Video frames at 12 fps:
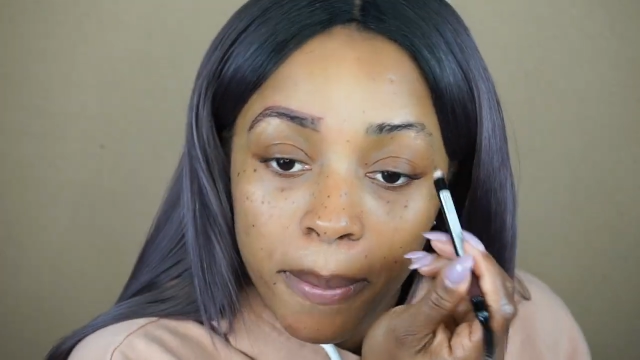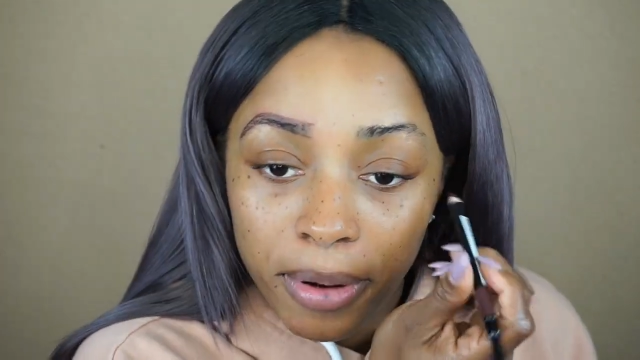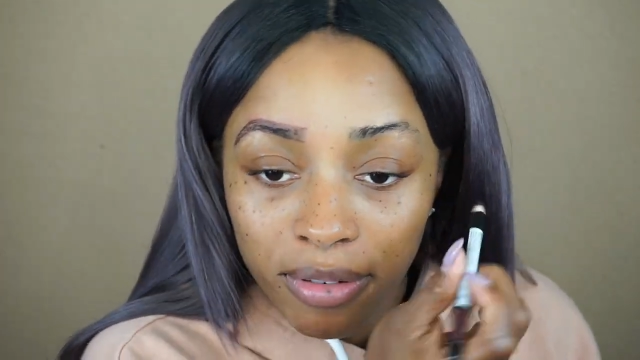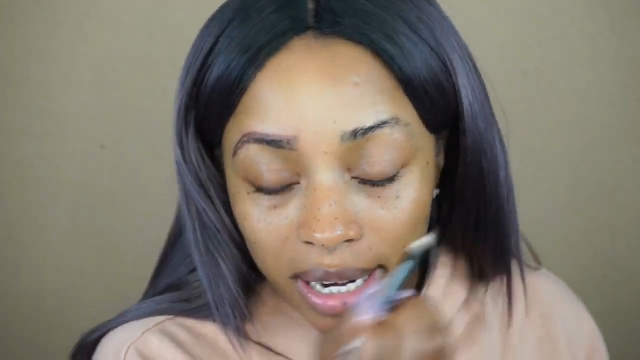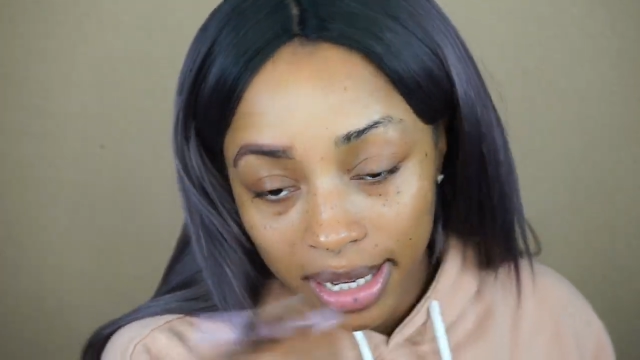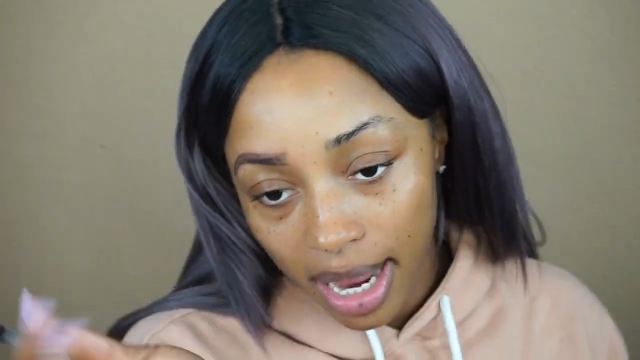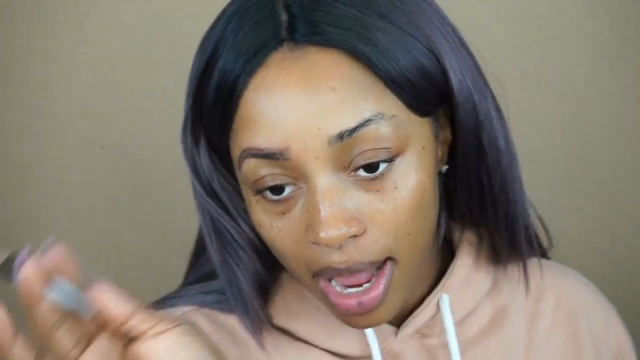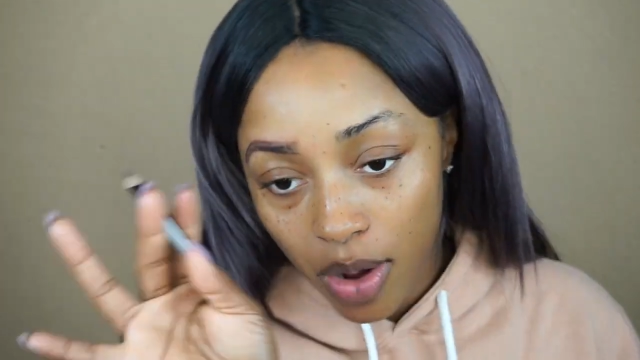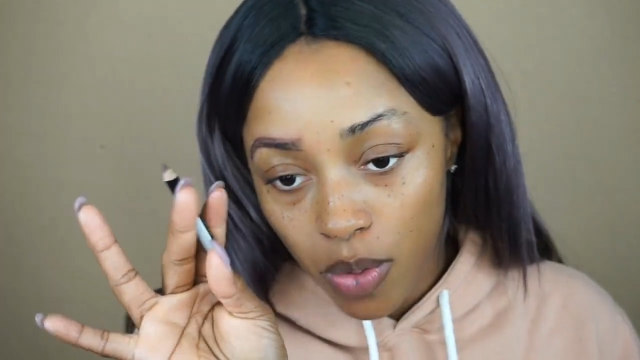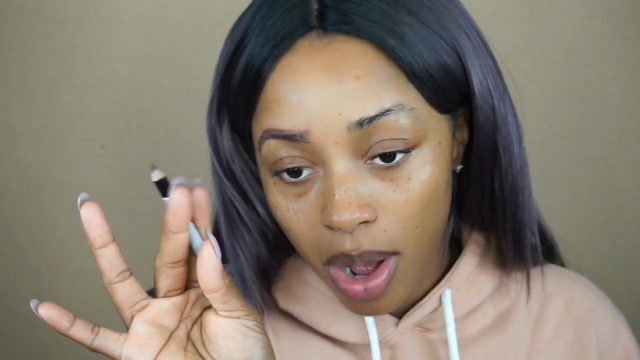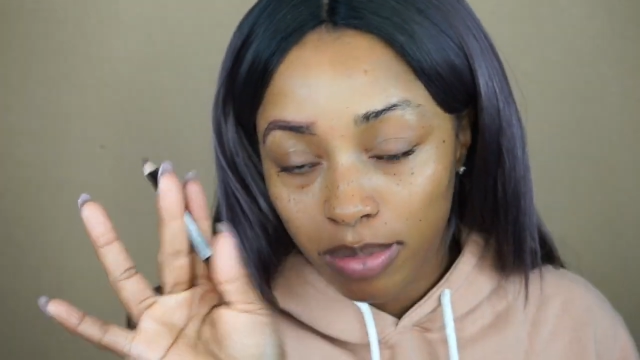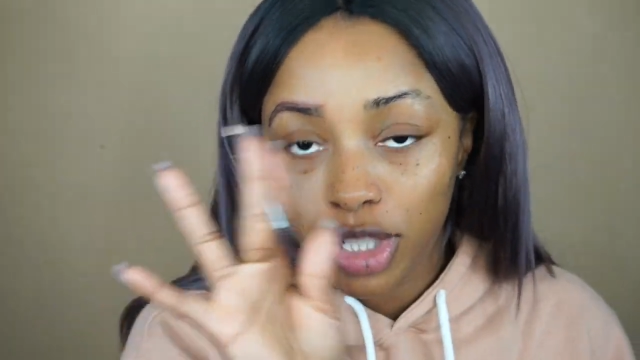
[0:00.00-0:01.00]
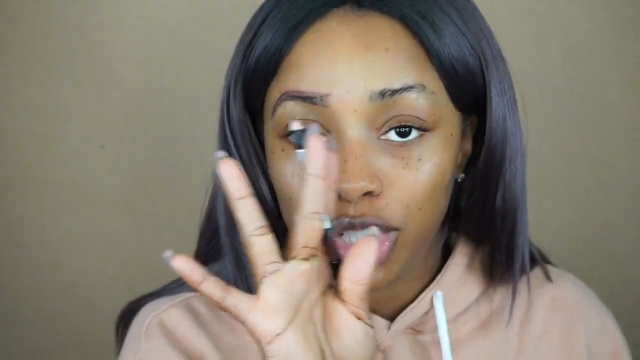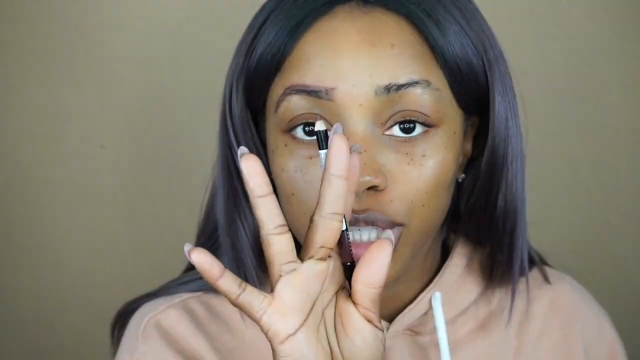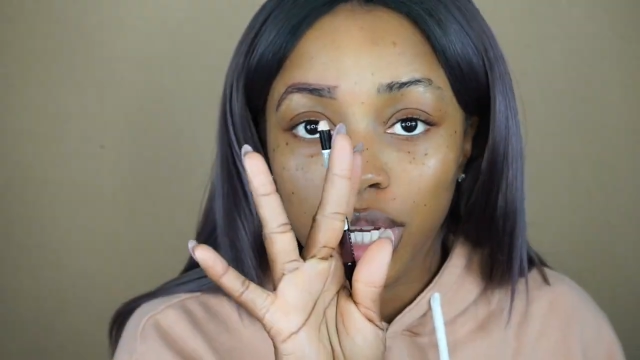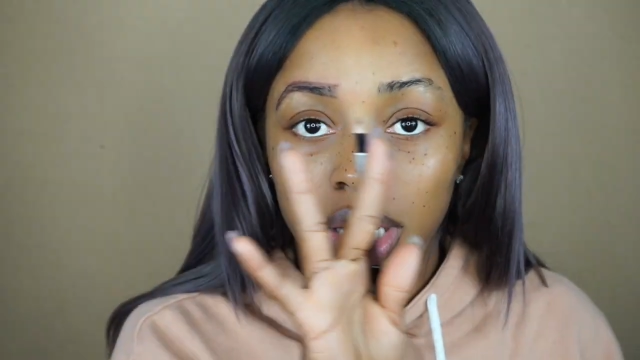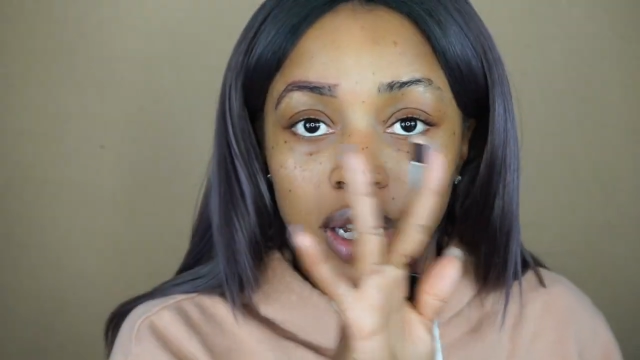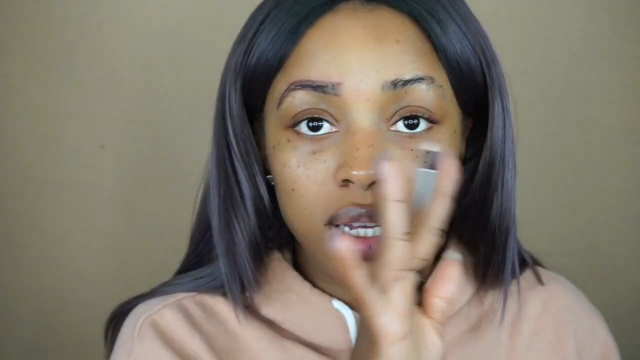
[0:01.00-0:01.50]
but right now I'm just
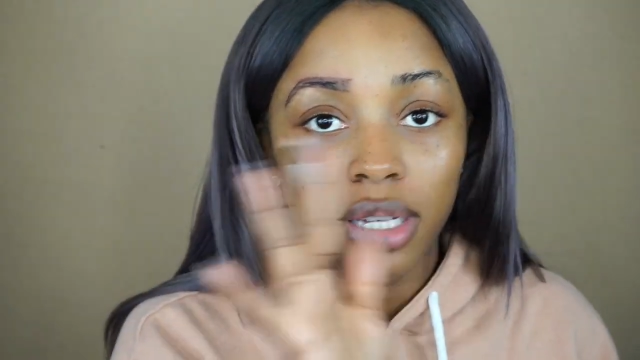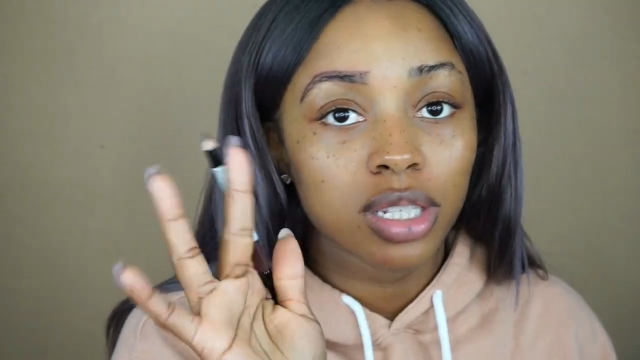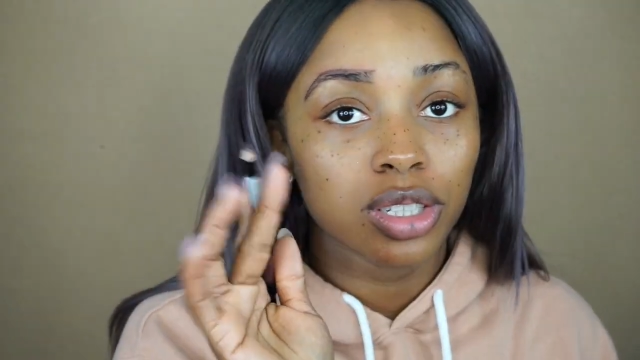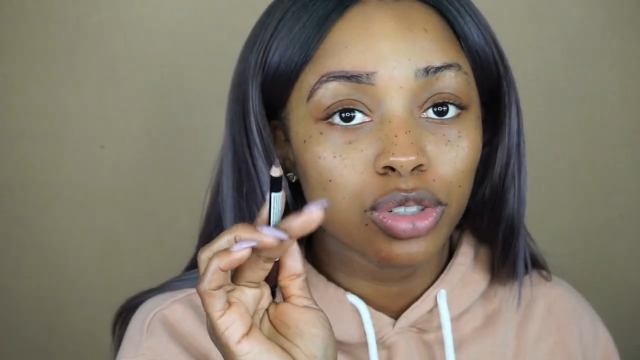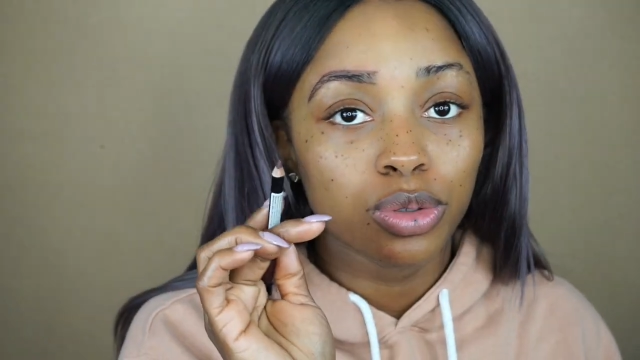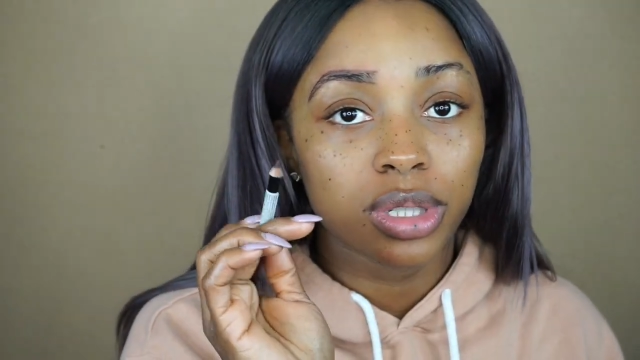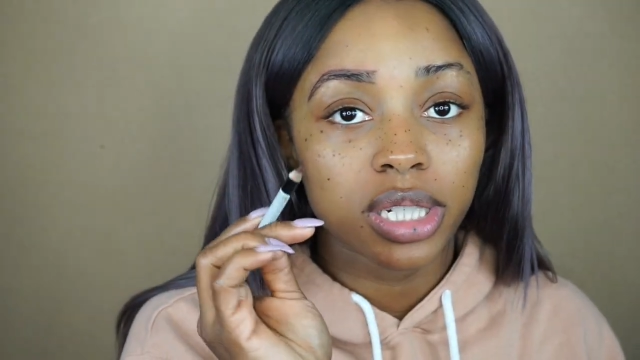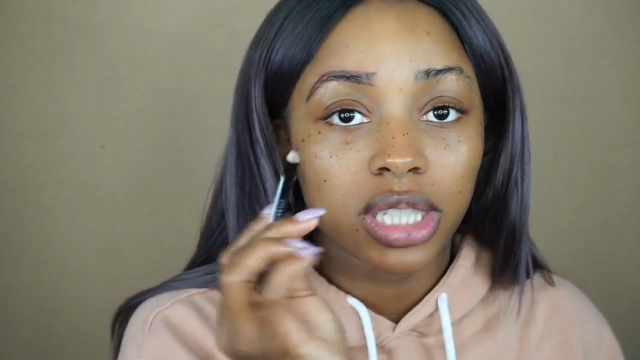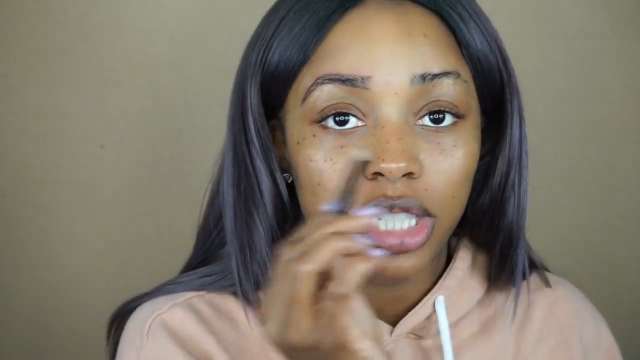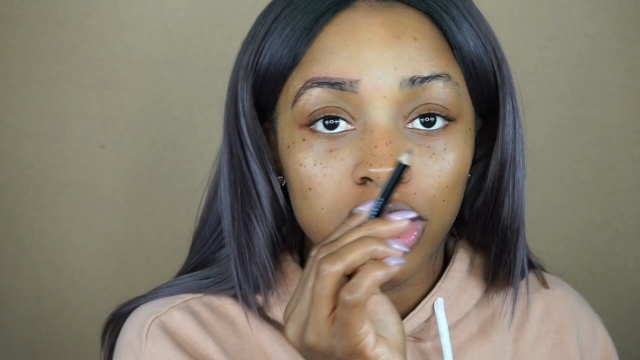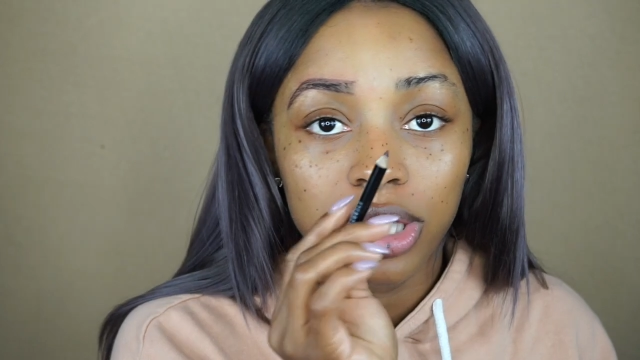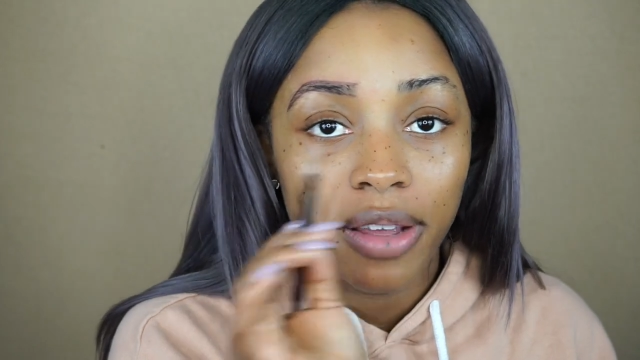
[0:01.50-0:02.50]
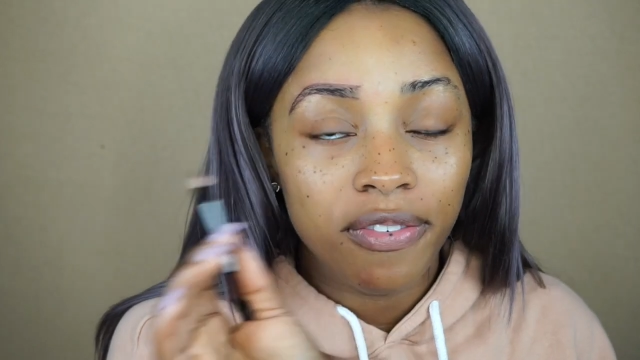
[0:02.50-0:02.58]
gonna use it to